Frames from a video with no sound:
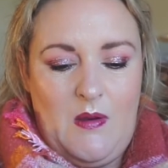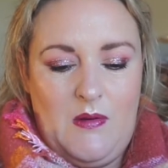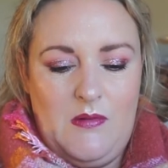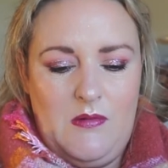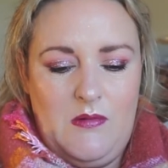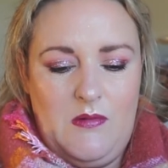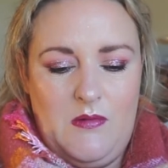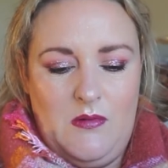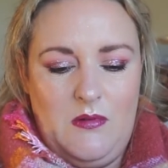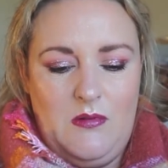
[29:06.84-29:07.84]

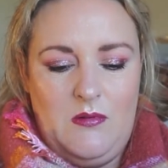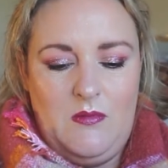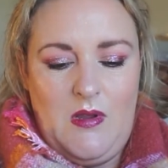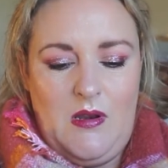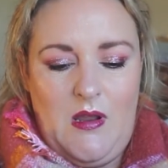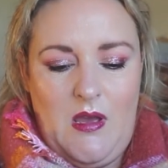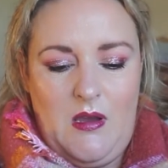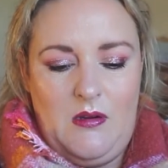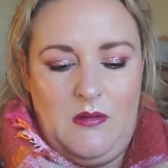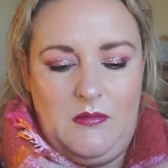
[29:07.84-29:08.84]
Ooh, well
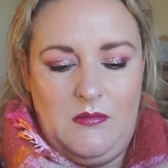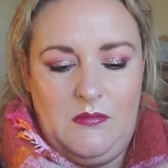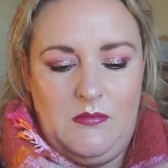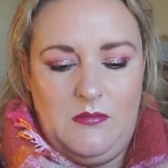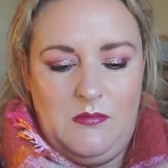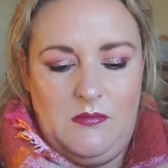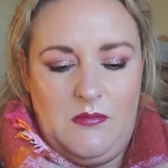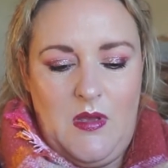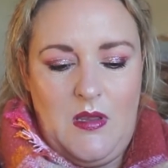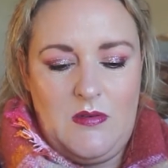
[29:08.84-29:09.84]
now,
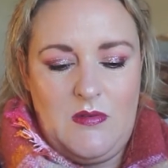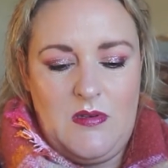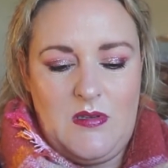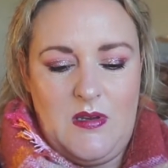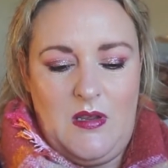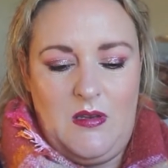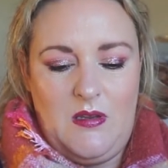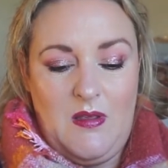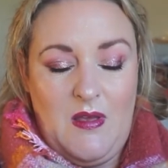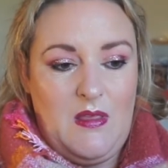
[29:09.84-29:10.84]
interesting.
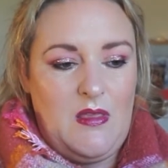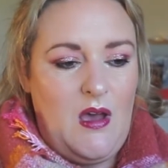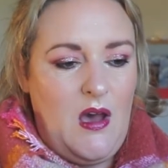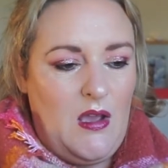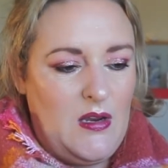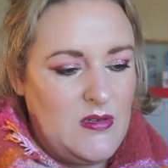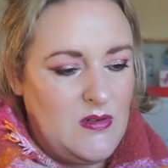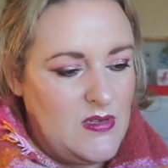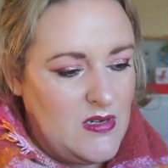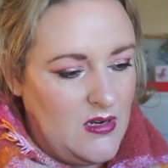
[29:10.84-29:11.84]
The highlighter
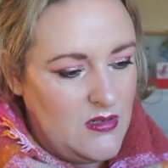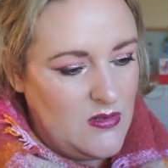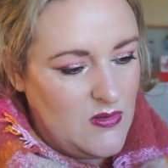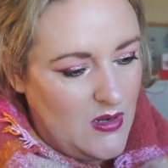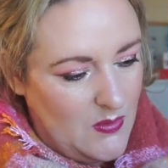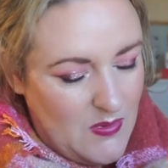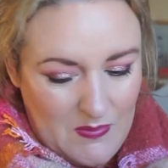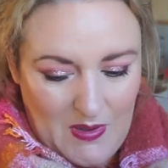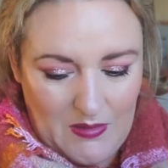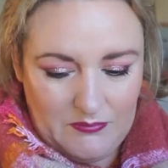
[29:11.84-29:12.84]
is starting to dry up
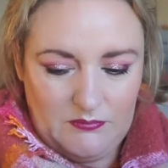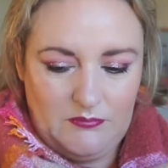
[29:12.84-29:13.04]
on me.